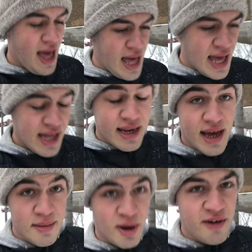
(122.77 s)
and
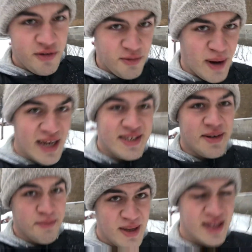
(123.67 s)
I'm off to buy
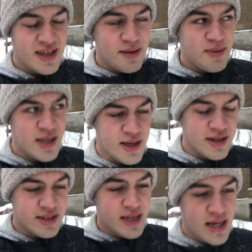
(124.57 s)
some milk
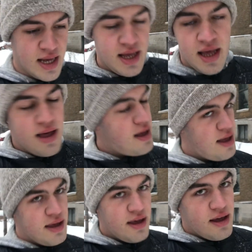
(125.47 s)
because
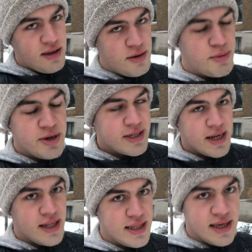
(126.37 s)
your boy's
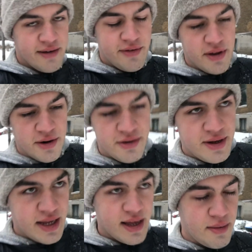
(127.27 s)
gotta live, you know?
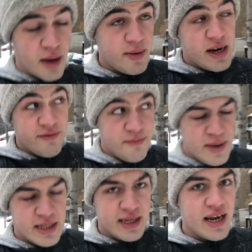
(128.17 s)
I'm out of
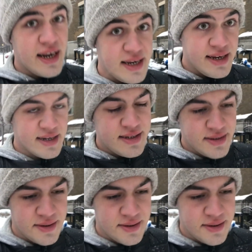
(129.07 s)
milk and I need it, so.